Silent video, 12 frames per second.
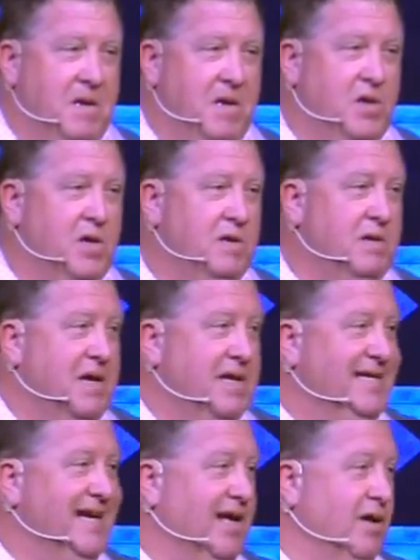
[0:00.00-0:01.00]
You couldn't
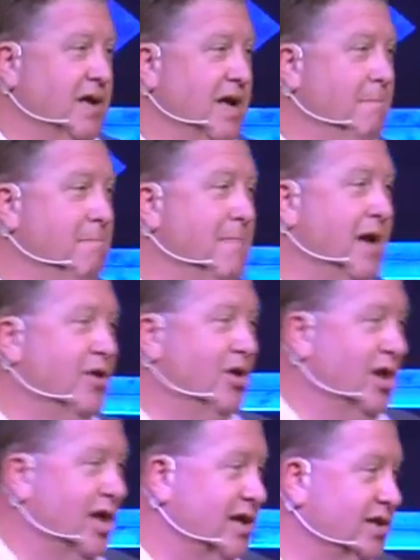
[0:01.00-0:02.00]
tell a
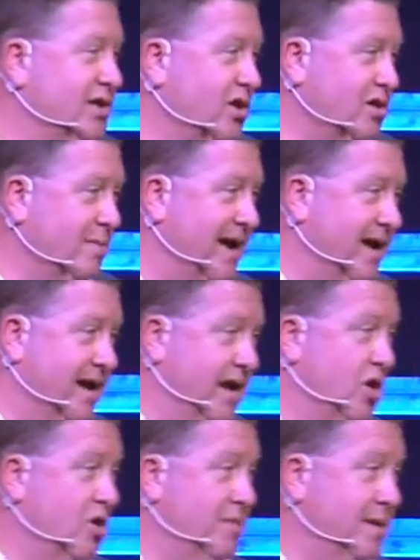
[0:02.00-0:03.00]
mother-in-law joke about
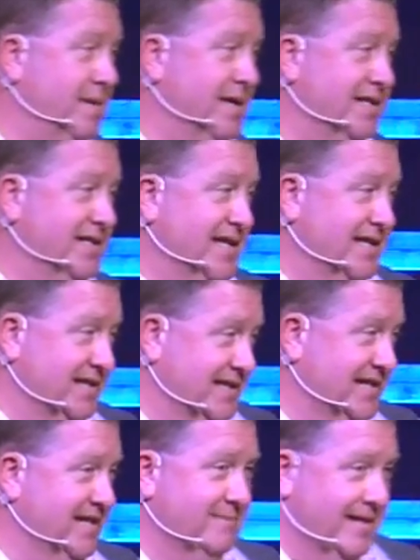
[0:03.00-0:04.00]
Naomi because it doesn't
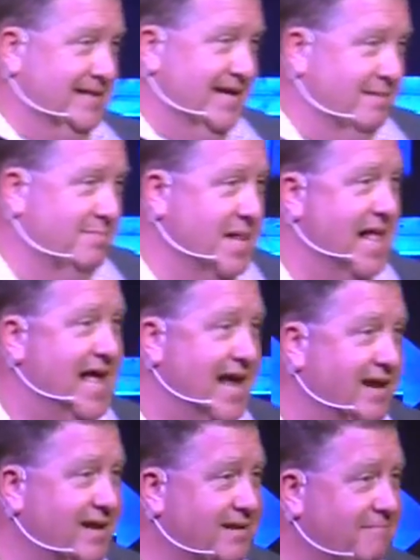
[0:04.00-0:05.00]
seem like they
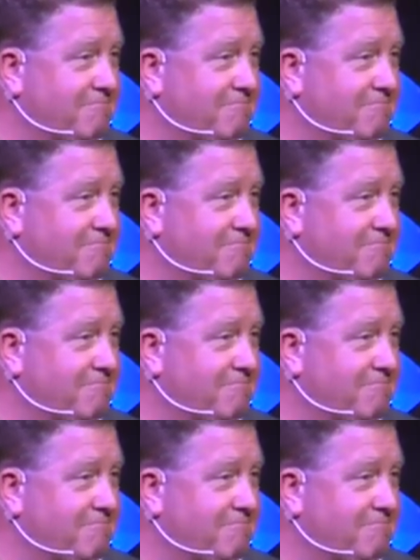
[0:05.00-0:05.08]
applied.